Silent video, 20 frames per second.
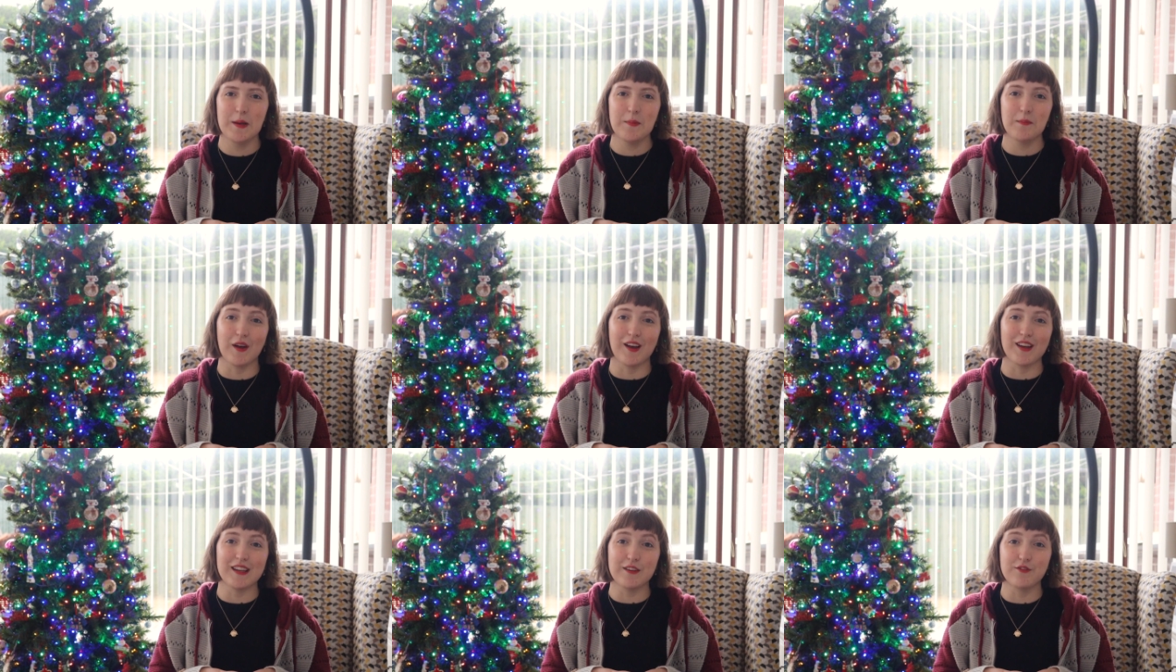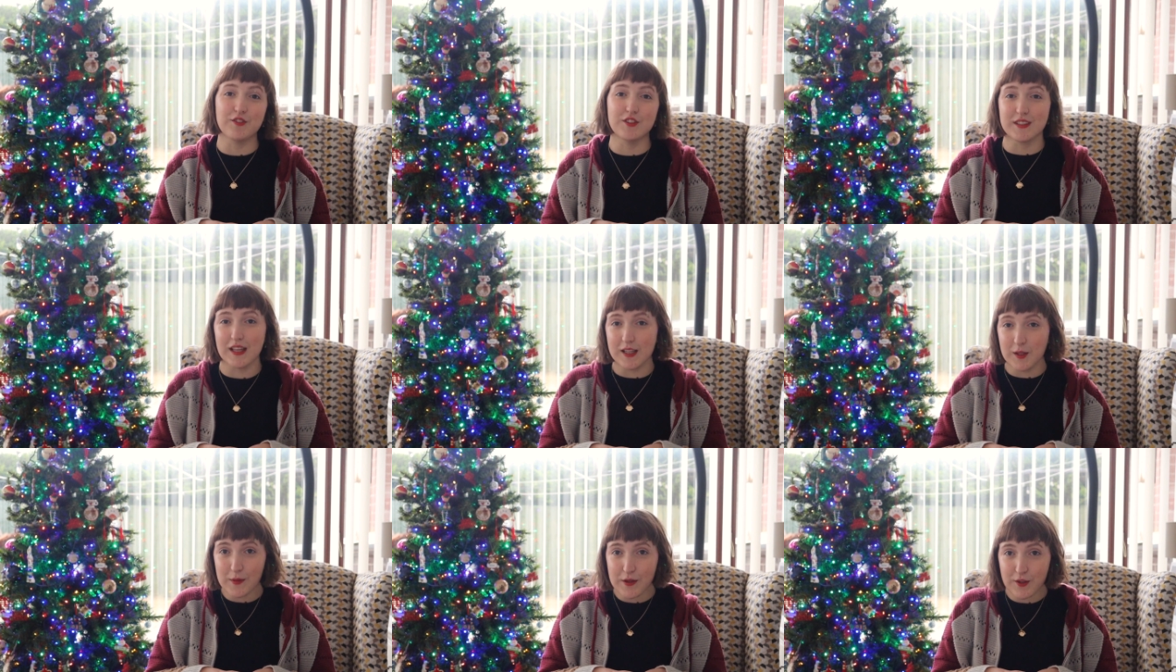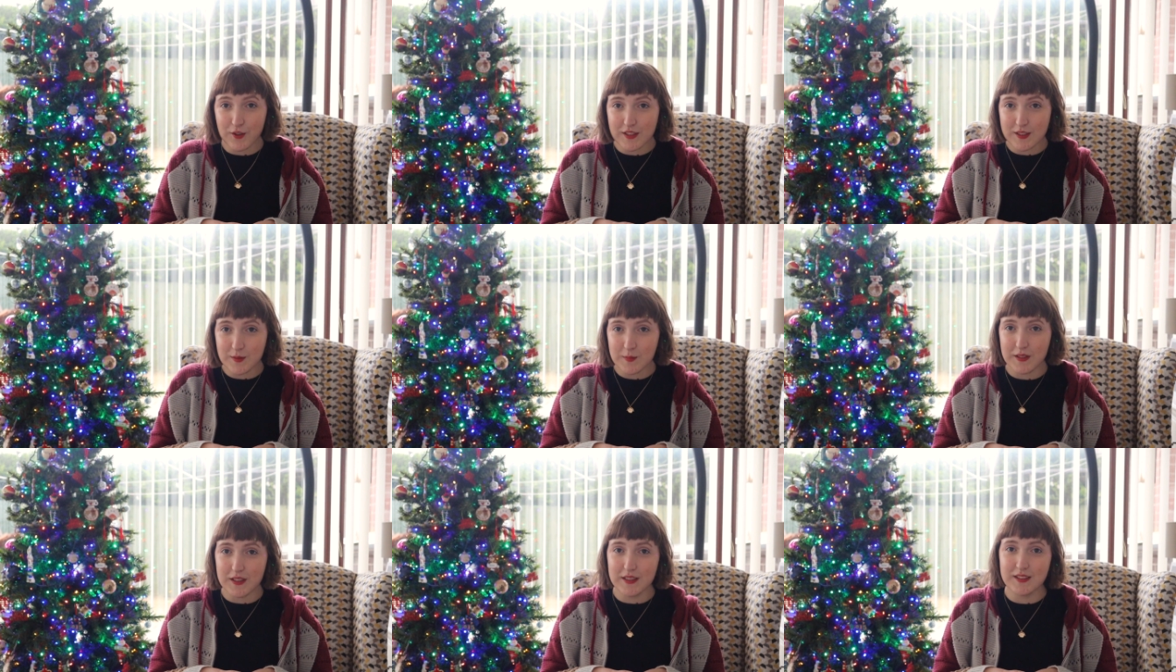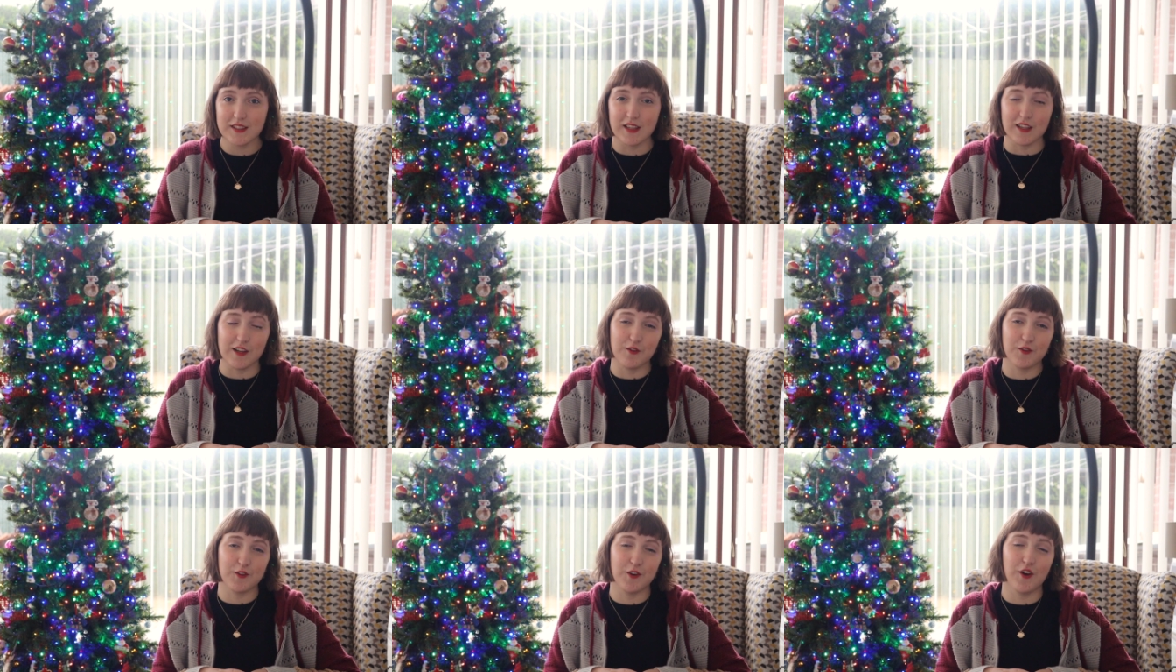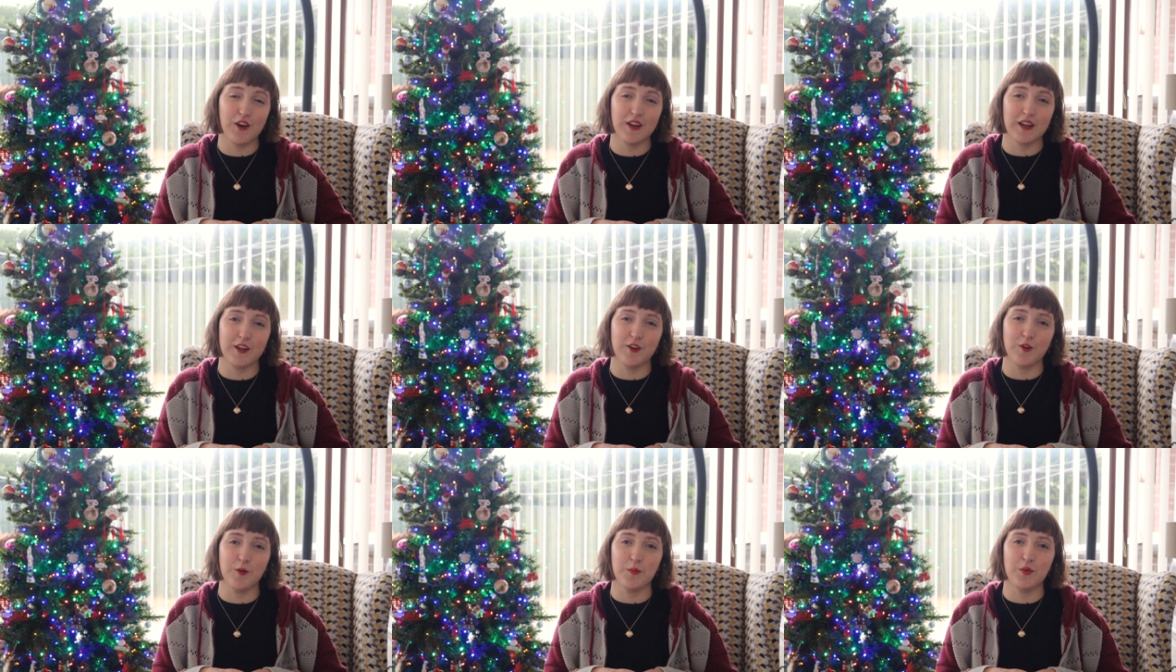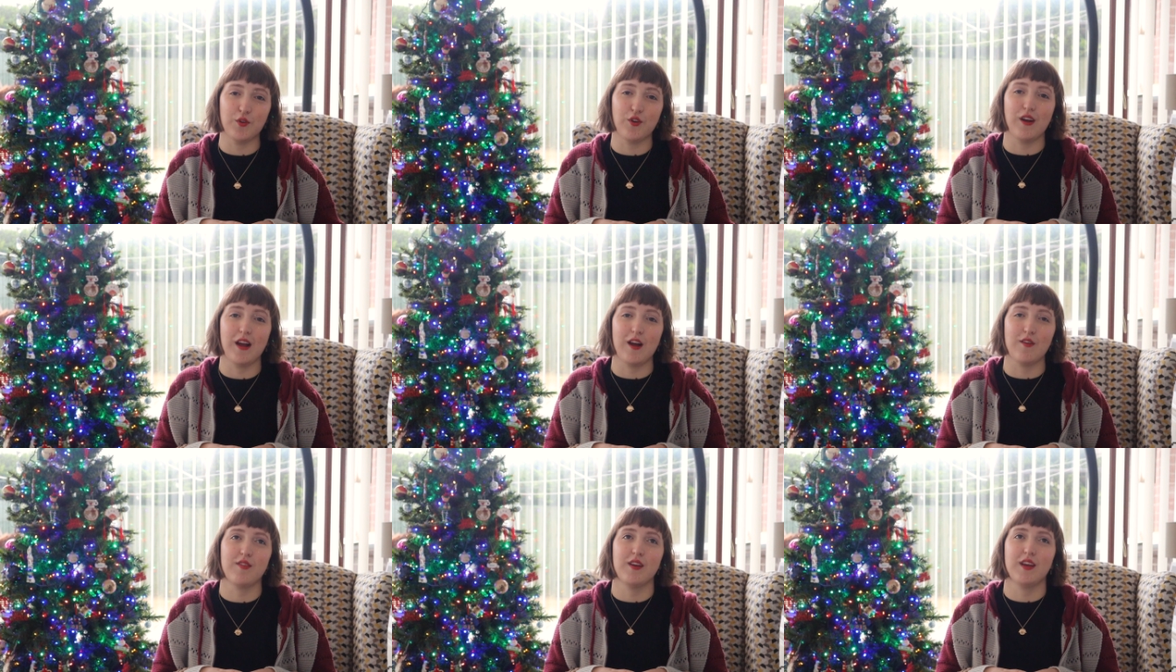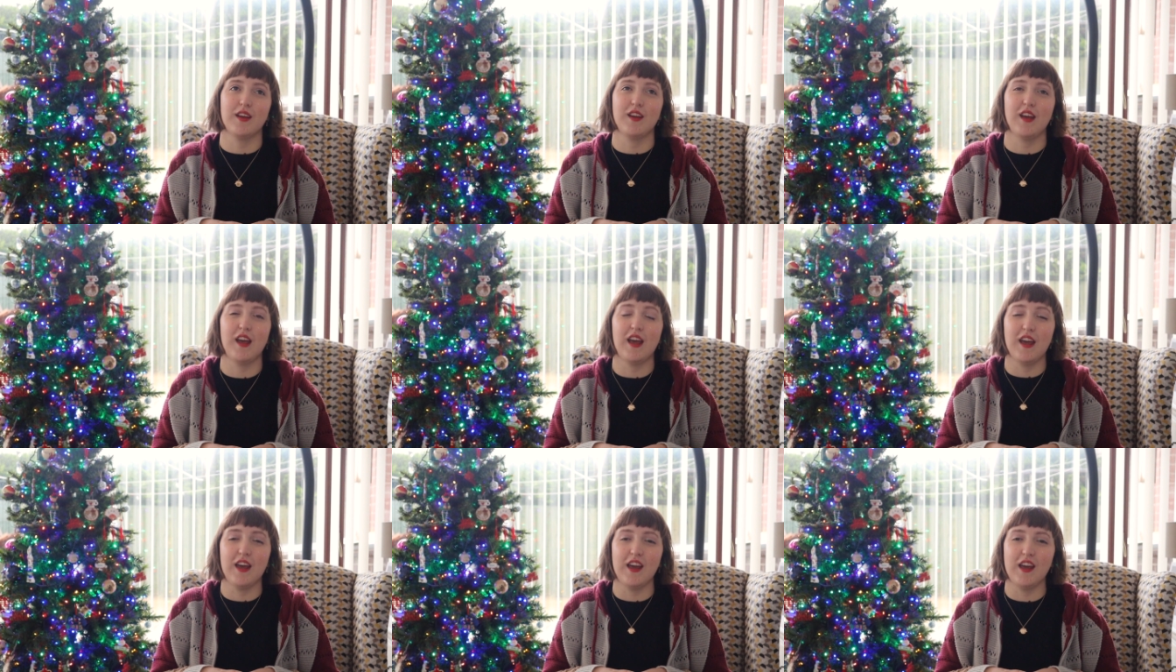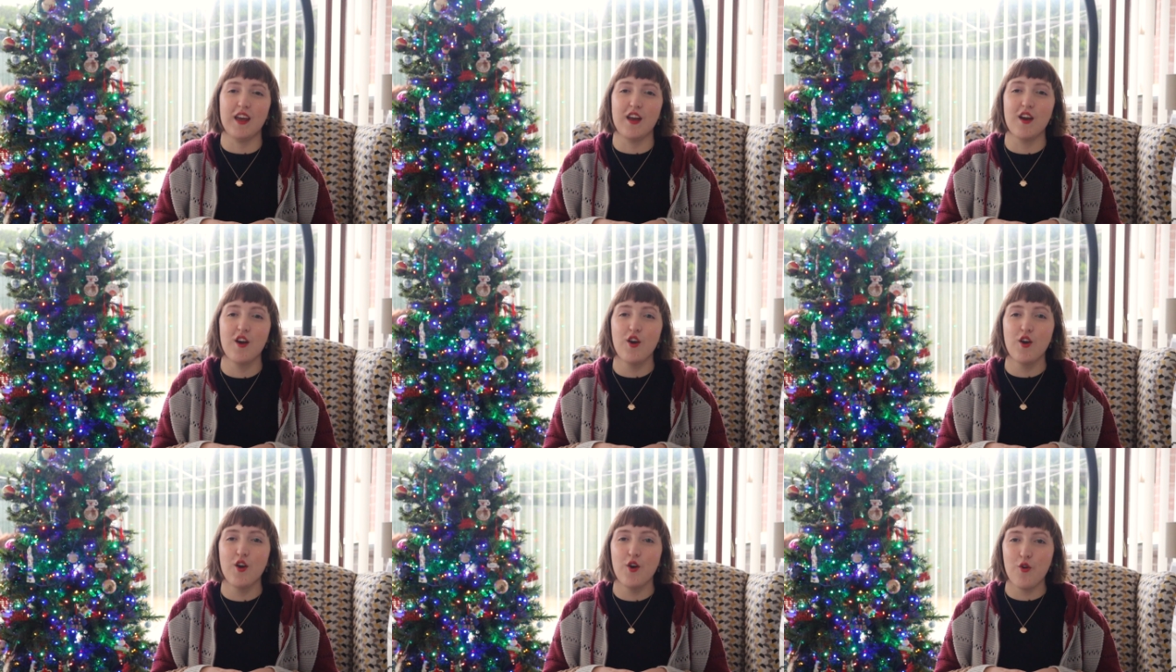But if you celebrate Christmas, and if not, I hope you're having a